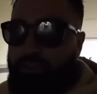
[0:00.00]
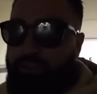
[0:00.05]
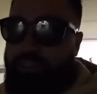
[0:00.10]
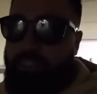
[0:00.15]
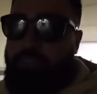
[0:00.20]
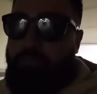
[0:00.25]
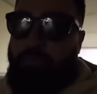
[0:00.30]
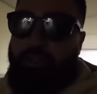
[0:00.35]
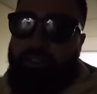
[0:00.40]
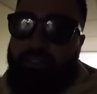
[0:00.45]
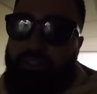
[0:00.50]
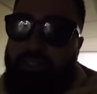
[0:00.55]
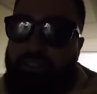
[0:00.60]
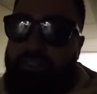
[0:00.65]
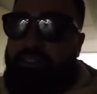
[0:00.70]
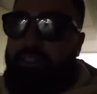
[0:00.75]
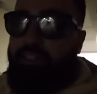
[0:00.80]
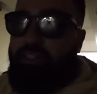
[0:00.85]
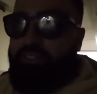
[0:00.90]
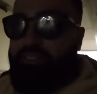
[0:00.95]
I was expecting
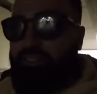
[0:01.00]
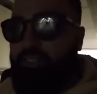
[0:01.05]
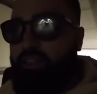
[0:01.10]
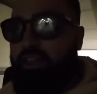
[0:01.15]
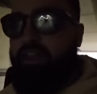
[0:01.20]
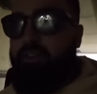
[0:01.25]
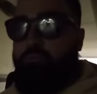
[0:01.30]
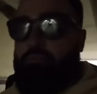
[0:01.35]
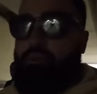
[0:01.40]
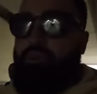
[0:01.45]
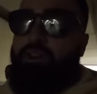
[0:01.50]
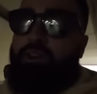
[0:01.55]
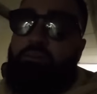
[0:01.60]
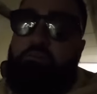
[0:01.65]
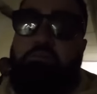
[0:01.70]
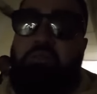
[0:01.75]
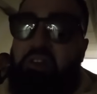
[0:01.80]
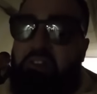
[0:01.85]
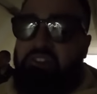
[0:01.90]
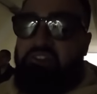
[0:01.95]
it to cost a lot more,
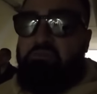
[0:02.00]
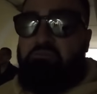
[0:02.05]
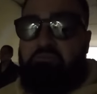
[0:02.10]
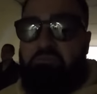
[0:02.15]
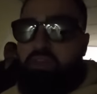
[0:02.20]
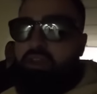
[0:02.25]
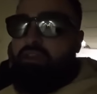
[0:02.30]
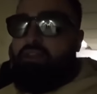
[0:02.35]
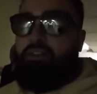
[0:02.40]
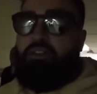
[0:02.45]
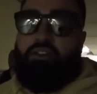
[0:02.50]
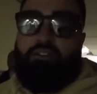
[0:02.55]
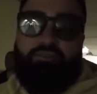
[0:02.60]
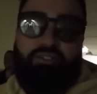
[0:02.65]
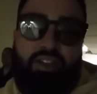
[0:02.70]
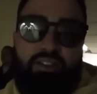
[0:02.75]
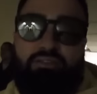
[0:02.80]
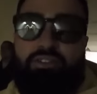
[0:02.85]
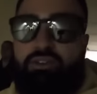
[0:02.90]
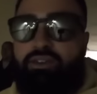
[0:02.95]
but no,
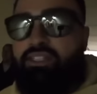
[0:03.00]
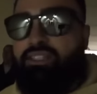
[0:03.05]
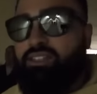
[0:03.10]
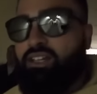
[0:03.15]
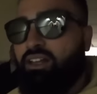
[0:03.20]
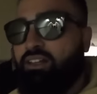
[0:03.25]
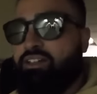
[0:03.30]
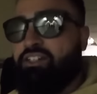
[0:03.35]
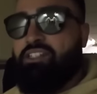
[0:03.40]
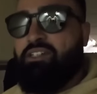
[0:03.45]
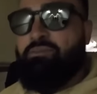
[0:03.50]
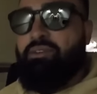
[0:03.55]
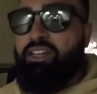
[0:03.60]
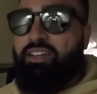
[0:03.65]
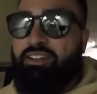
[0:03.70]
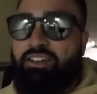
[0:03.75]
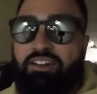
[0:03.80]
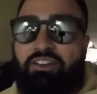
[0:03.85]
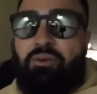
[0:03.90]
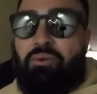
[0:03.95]
$5 to
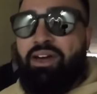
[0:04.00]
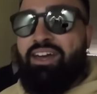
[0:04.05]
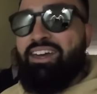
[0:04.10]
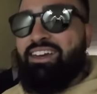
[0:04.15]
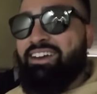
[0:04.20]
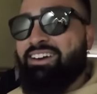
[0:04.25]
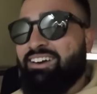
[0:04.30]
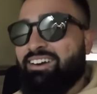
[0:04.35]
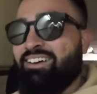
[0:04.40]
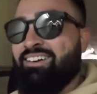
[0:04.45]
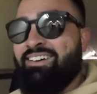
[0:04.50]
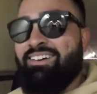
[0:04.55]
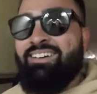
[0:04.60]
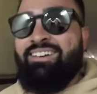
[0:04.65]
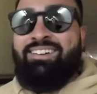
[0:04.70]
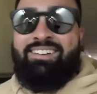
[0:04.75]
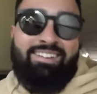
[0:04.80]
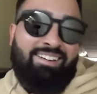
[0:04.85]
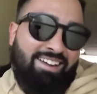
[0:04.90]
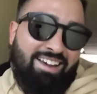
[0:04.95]
make it all the way here.
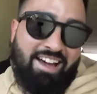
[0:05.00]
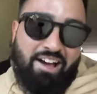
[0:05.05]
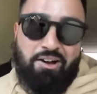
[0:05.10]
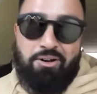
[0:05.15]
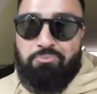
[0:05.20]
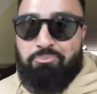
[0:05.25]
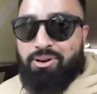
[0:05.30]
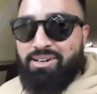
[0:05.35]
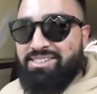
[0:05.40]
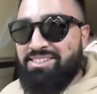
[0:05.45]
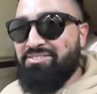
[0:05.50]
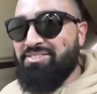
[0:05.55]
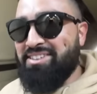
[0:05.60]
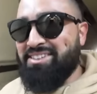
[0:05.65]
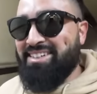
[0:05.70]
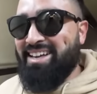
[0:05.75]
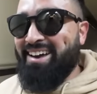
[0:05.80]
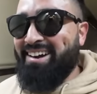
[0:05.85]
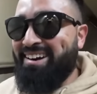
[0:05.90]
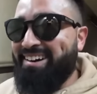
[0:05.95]
How impressive
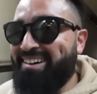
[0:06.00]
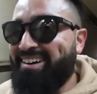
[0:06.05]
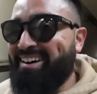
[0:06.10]
is that? All